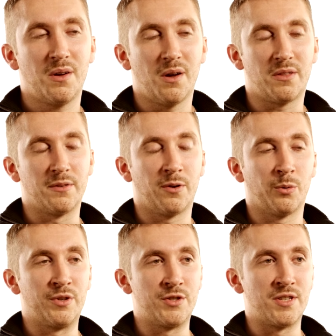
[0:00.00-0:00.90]
I think
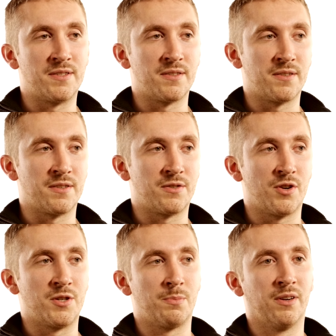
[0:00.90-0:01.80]
following Jesus has
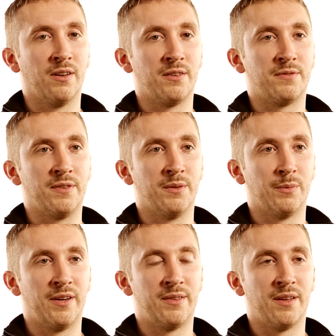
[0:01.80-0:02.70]
changed my life in the
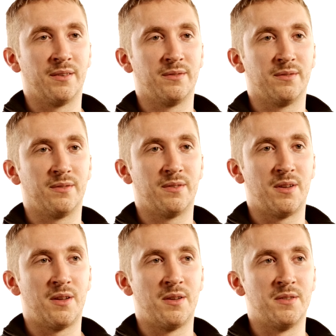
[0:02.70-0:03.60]
way that
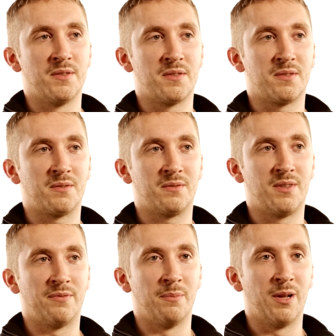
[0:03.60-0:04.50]
he's
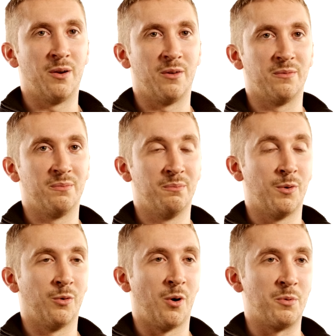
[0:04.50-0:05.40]
given me a lot
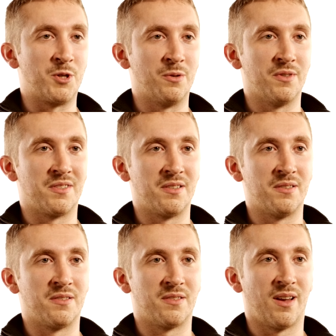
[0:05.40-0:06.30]
more
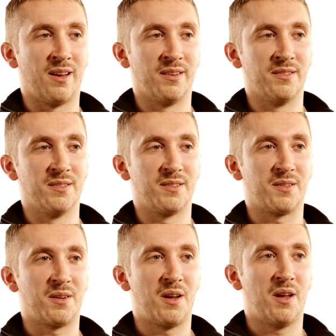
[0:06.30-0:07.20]
opportunities,
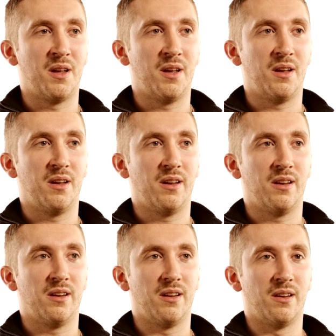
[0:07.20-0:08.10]
and
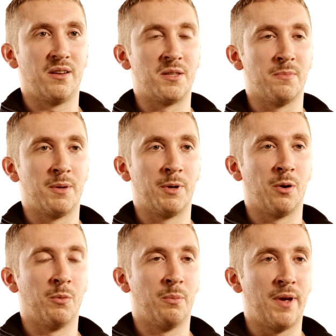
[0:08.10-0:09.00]
he's made me a
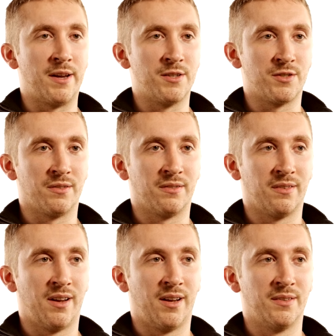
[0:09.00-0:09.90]
lot more
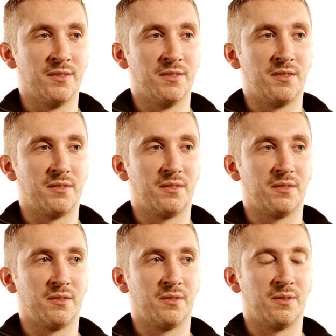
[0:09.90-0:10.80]
patient and
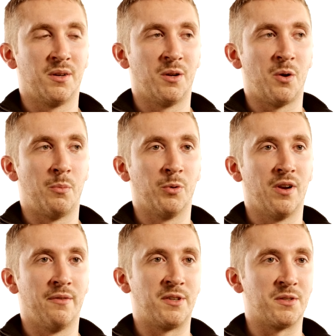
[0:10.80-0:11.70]
a lot more
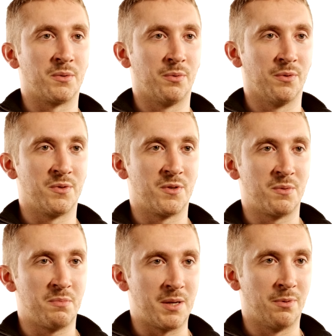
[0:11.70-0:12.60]
loving
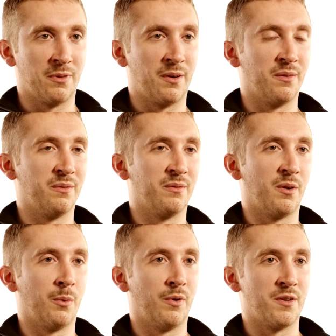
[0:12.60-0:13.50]
towards people than
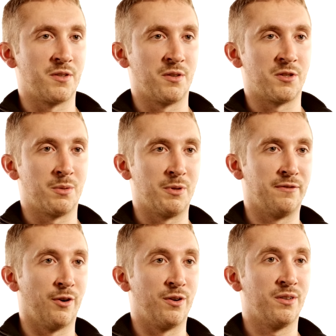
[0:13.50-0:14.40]
I was. I used to be
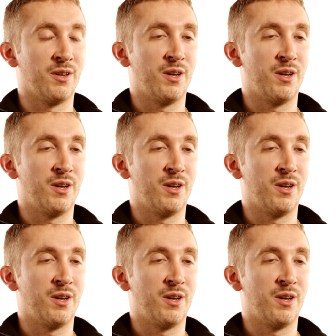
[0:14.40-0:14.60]
very